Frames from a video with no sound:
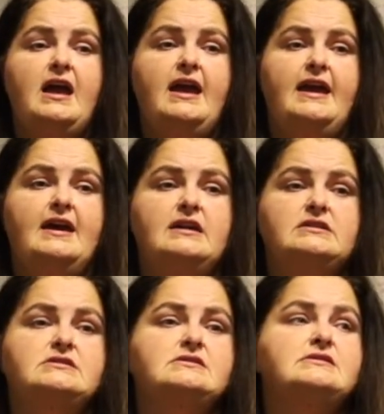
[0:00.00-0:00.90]

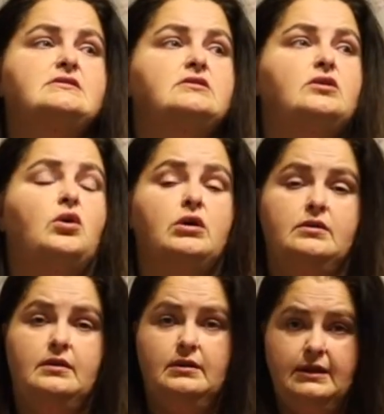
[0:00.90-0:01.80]
in
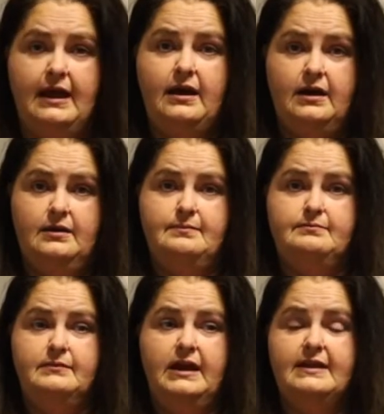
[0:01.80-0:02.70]

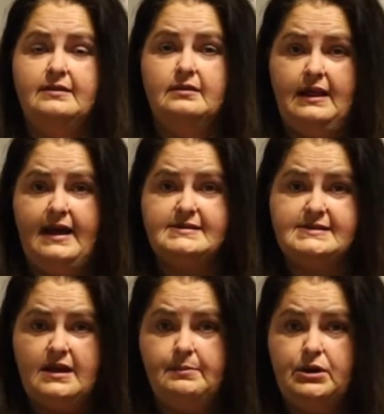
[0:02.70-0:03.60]
last
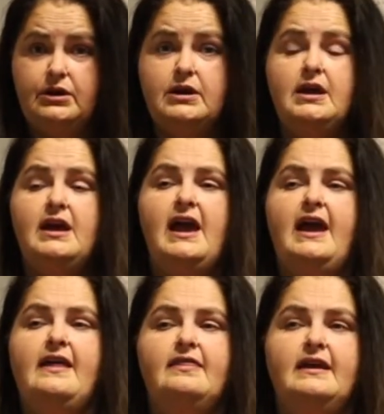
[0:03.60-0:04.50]
summer,
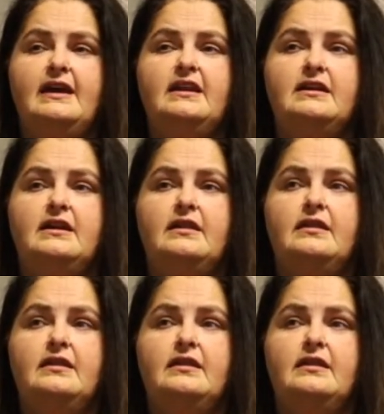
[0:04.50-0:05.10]
and then